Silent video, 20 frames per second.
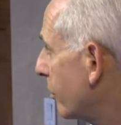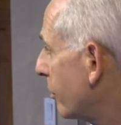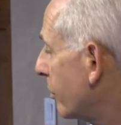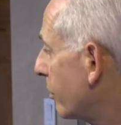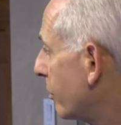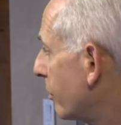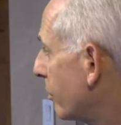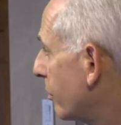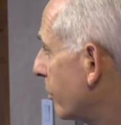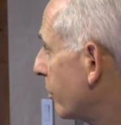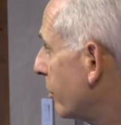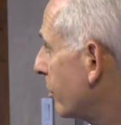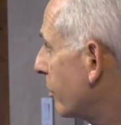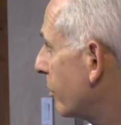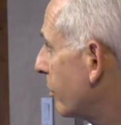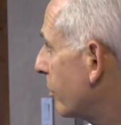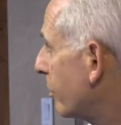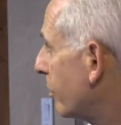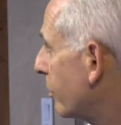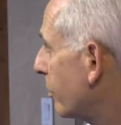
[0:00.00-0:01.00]

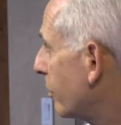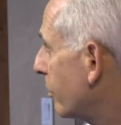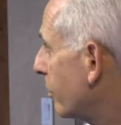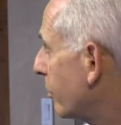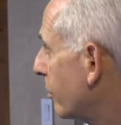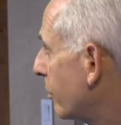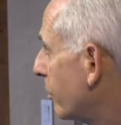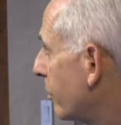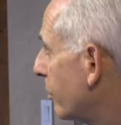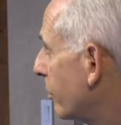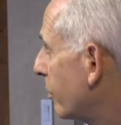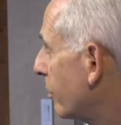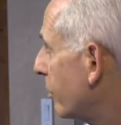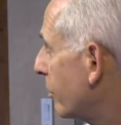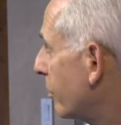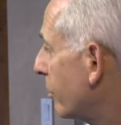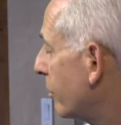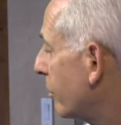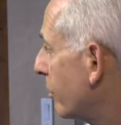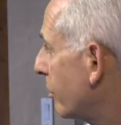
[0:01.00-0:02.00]

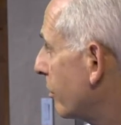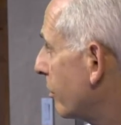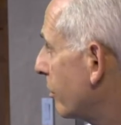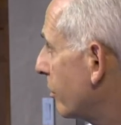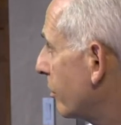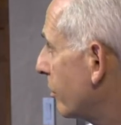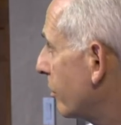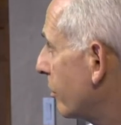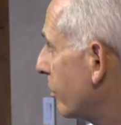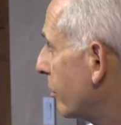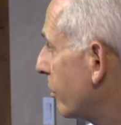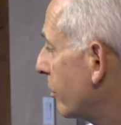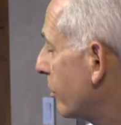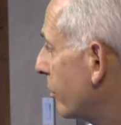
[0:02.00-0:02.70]
The person shown says nothing.